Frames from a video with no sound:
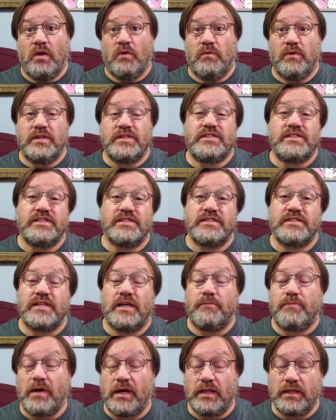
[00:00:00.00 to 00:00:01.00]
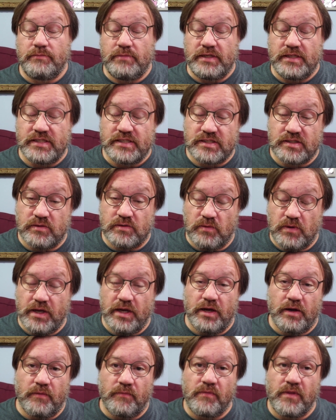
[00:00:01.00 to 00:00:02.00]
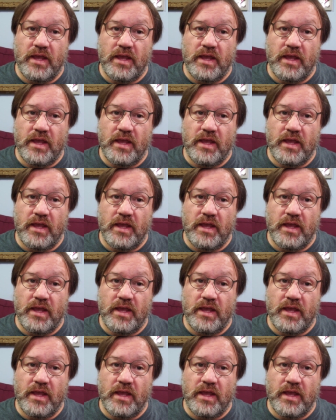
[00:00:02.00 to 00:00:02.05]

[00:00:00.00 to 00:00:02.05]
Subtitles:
which is a polybia square.